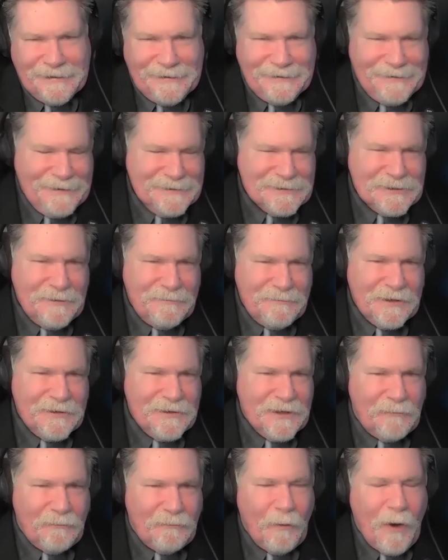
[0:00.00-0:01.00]
It's something
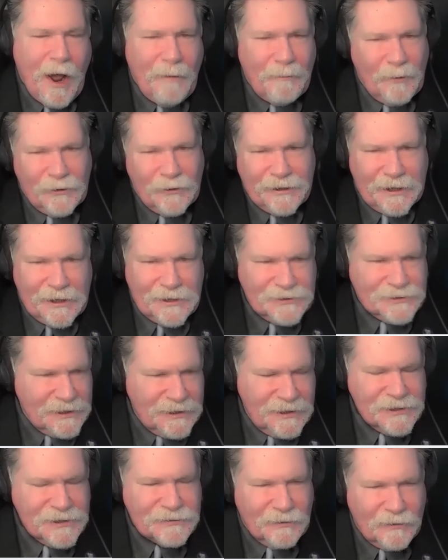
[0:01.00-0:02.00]
that Rommel does. It
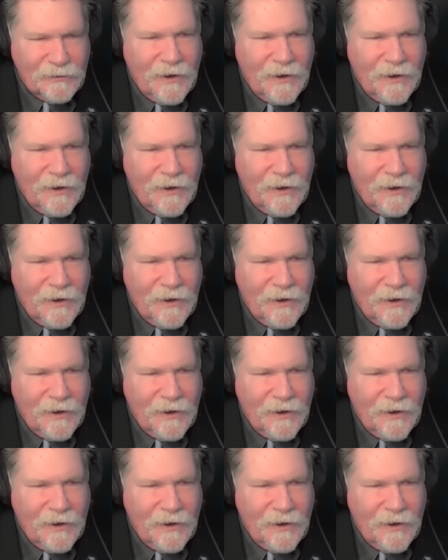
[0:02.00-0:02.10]
is